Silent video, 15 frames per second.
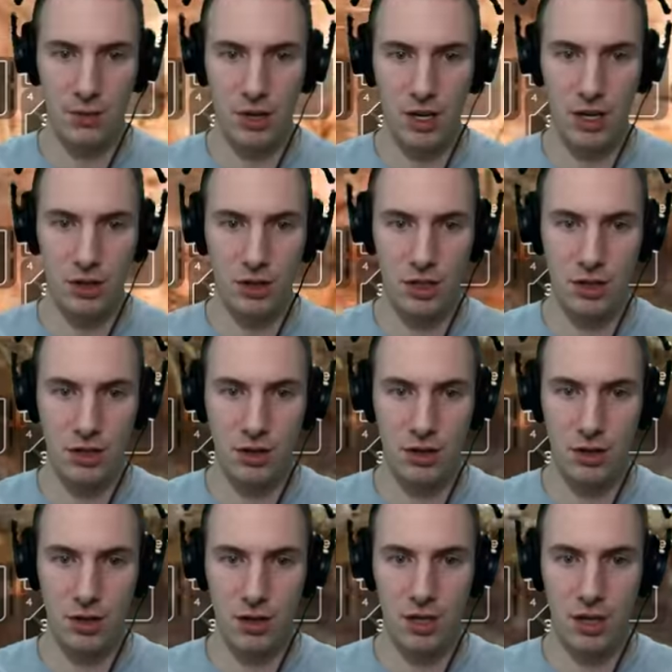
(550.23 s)
gonna actually do
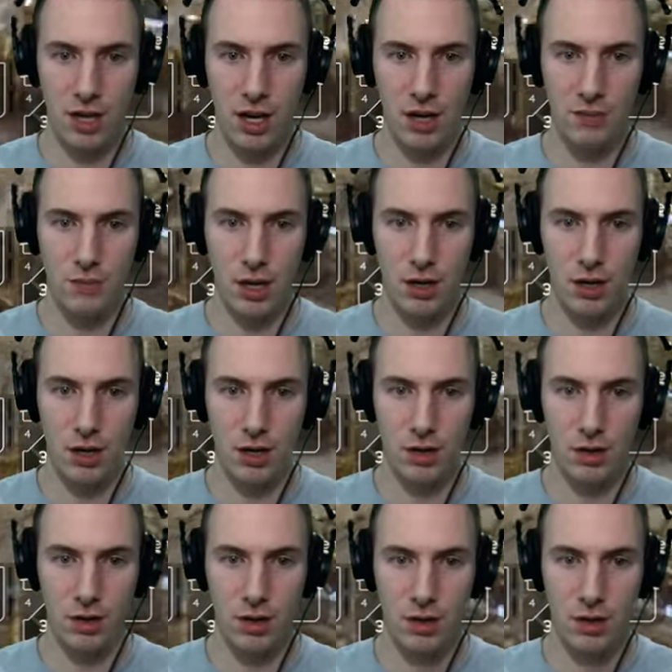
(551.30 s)
your combo.